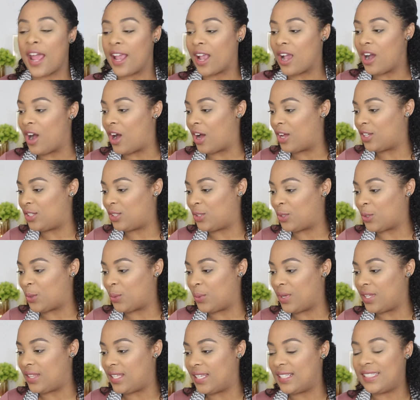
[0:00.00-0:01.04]
I contour
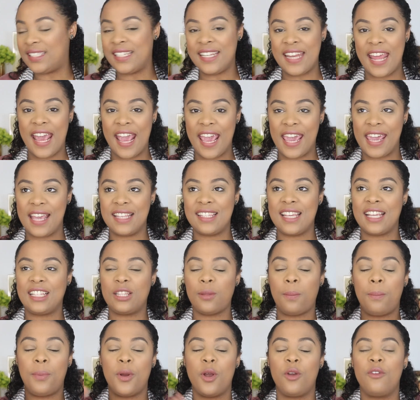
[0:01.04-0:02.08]
with it today. It's like
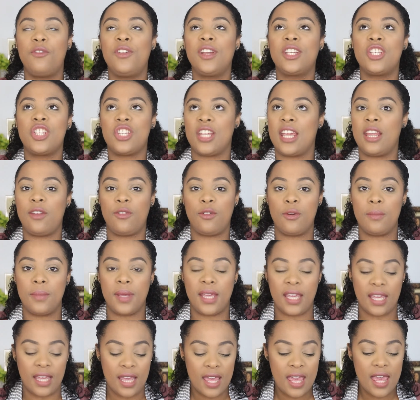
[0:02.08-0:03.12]
the perfect shade for
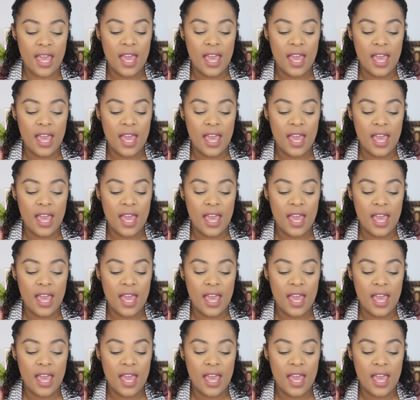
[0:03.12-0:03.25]
me.